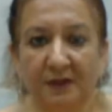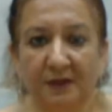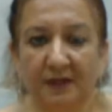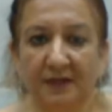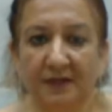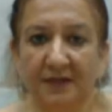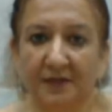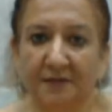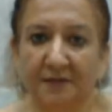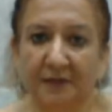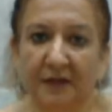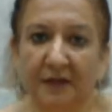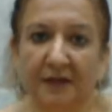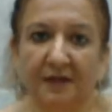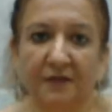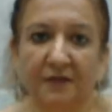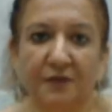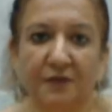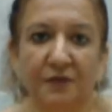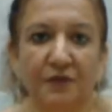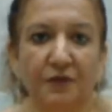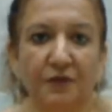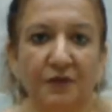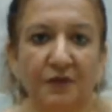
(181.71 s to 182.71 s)
as well.
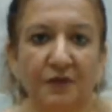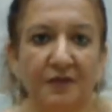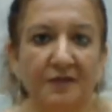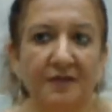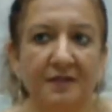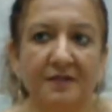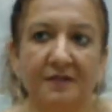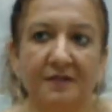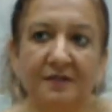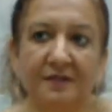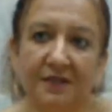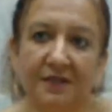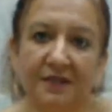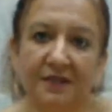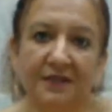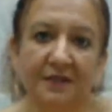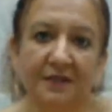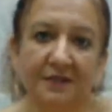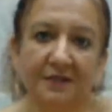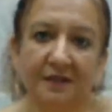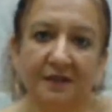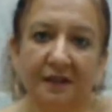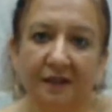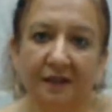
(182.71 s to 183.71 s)
Switch words is just
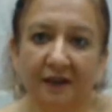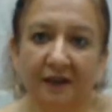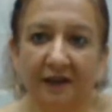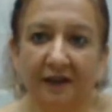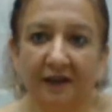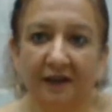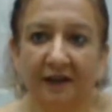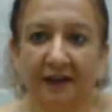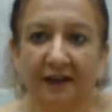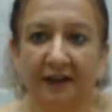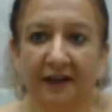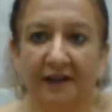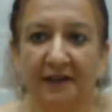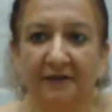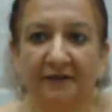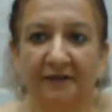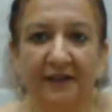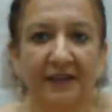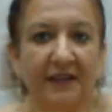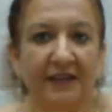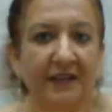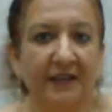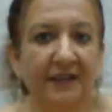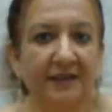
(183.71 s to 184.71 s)
in
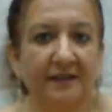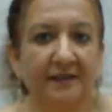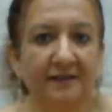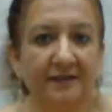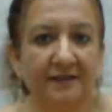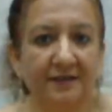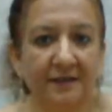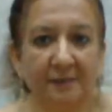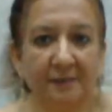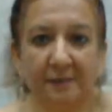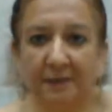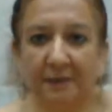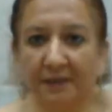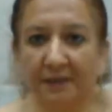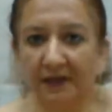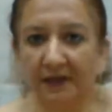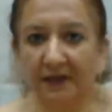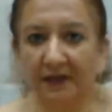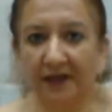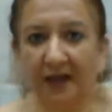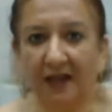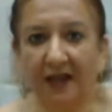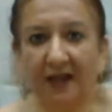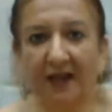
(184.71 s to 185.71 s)
very
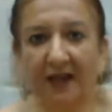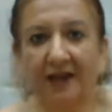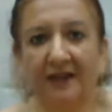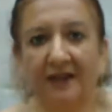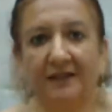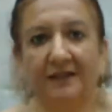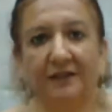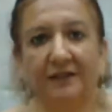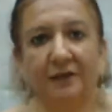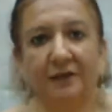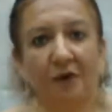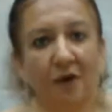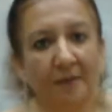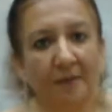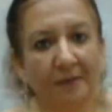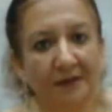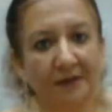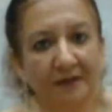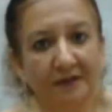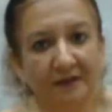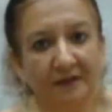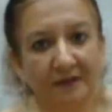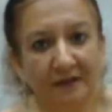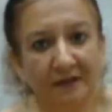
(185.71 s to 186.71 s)
simple and
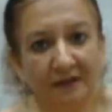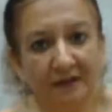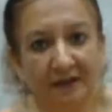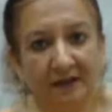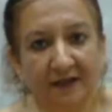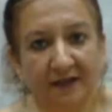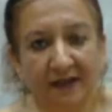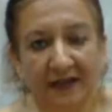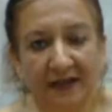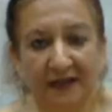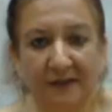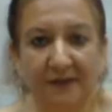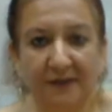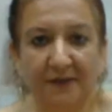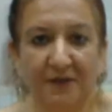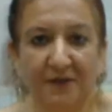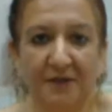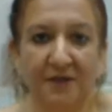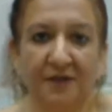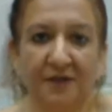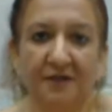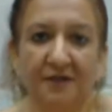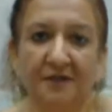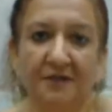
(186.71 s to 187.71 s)
common language.
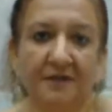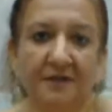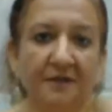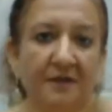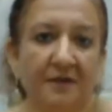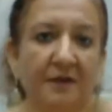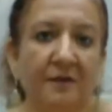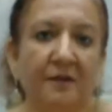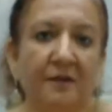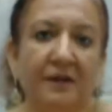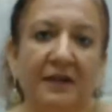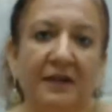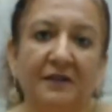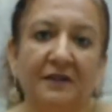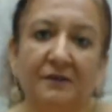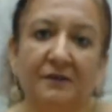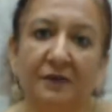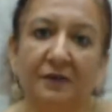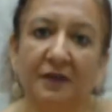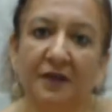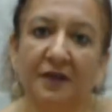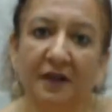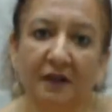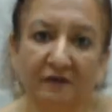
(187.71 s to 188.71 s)
It is a
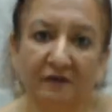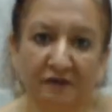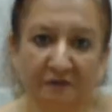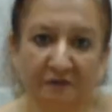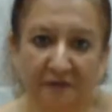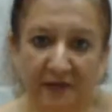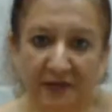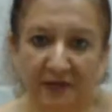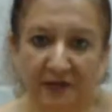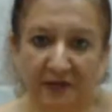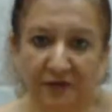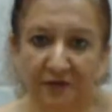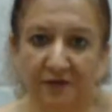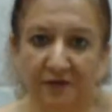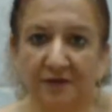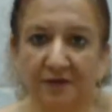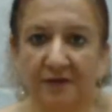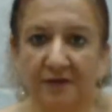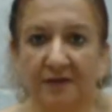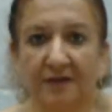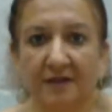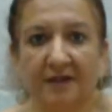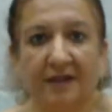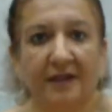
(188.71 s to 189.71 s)
one-word affirmations.
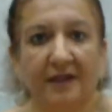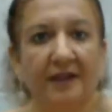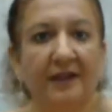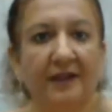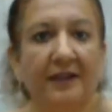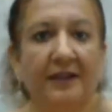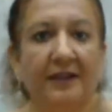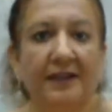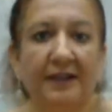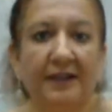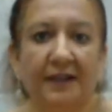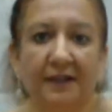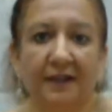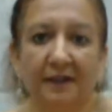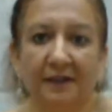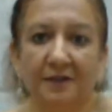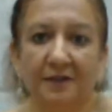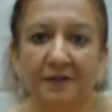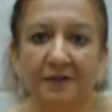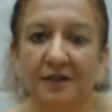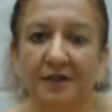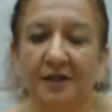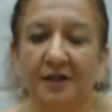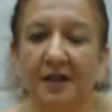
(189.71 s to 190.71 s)
They are in
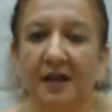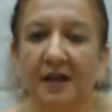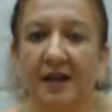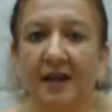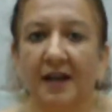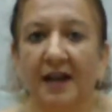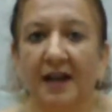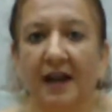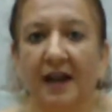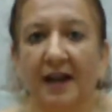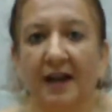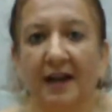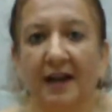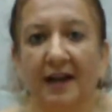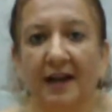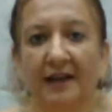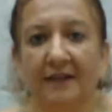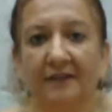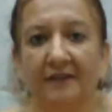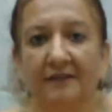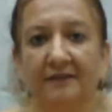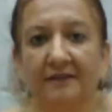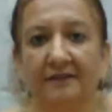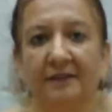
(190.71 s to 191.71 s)
English,
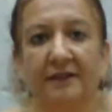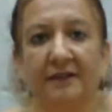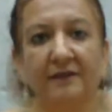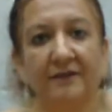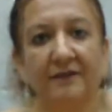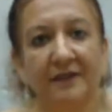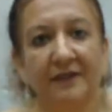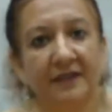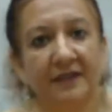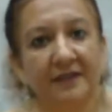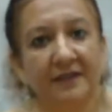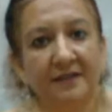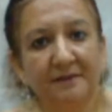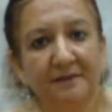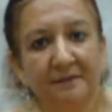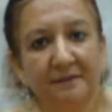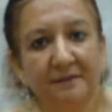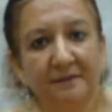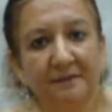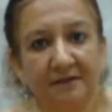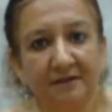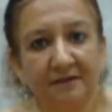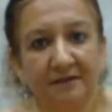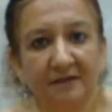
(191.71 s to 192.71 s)
and there are various
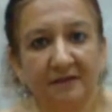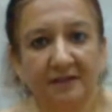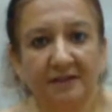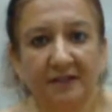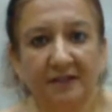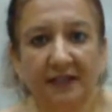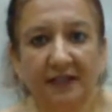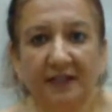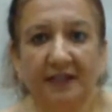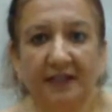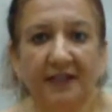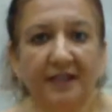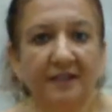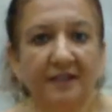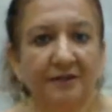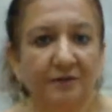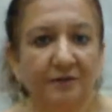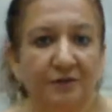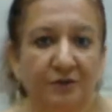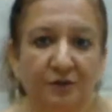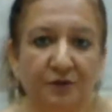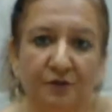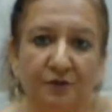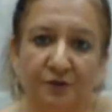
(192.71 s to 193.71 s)
methods and techniques
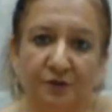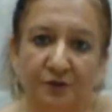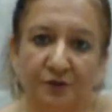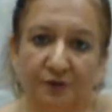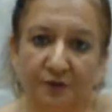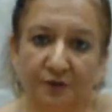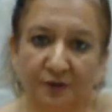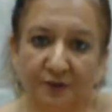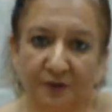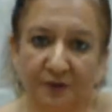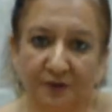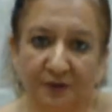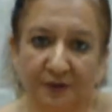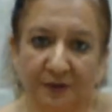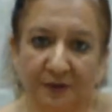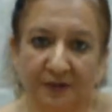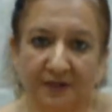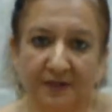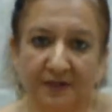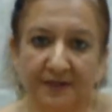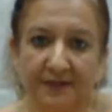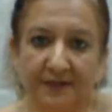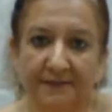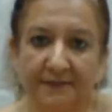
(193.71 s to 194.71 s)
to use those words.